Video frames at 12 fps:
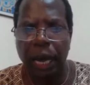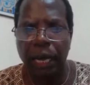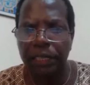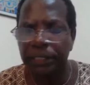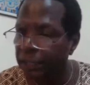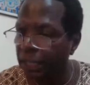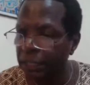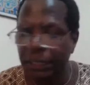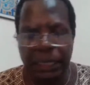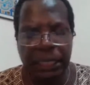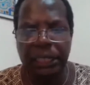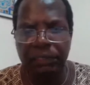This
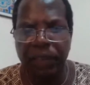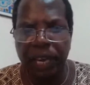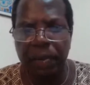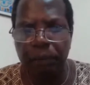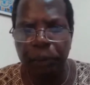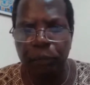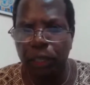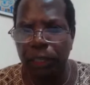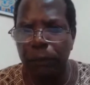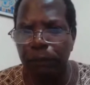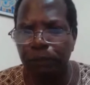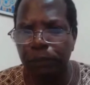is very important.
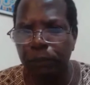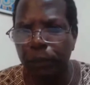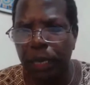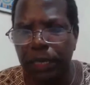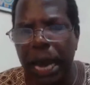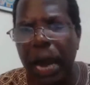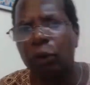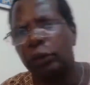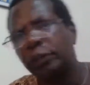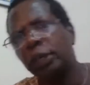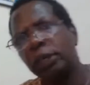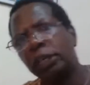
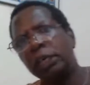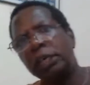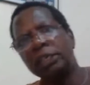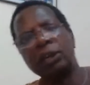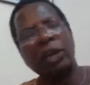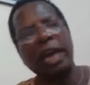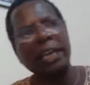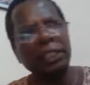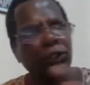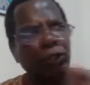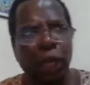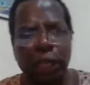Now, you know, as
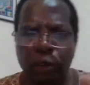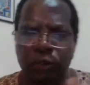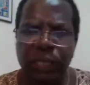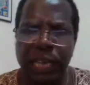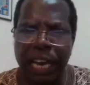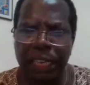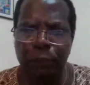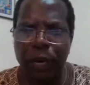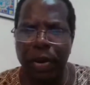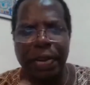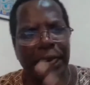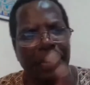a student of the
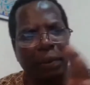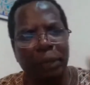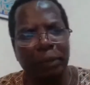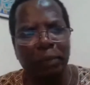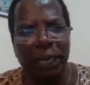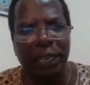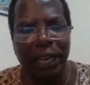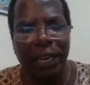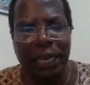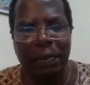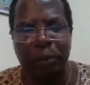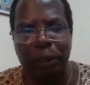diaspora, let me bring a
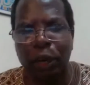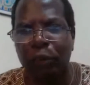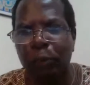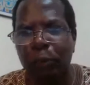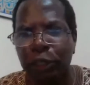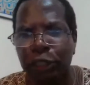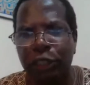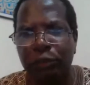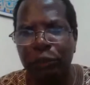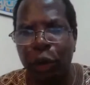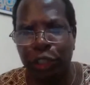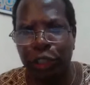little bit of a
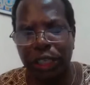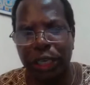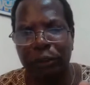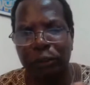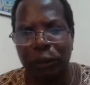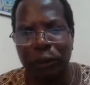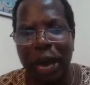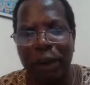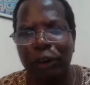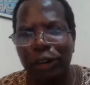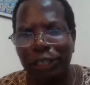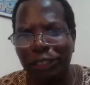positive note here. We
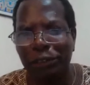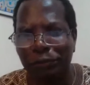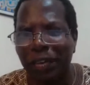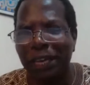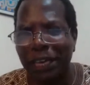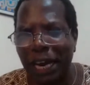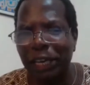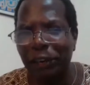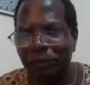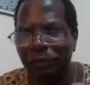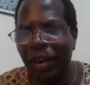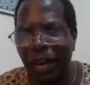have a lot of
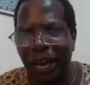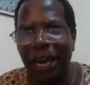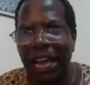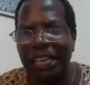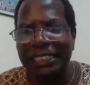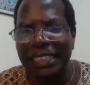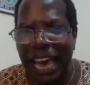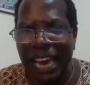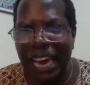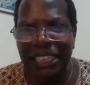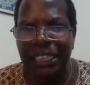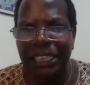kind of
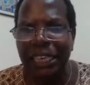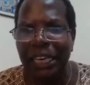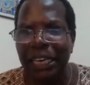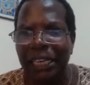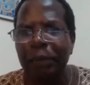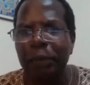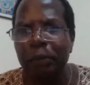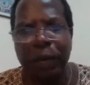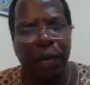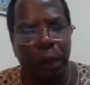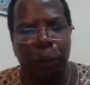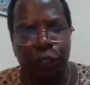anxiety. Let me
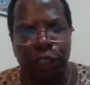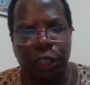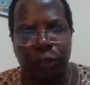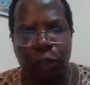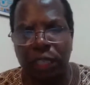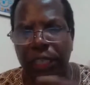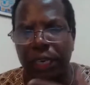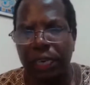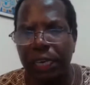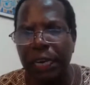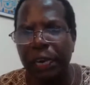bring a positive note here.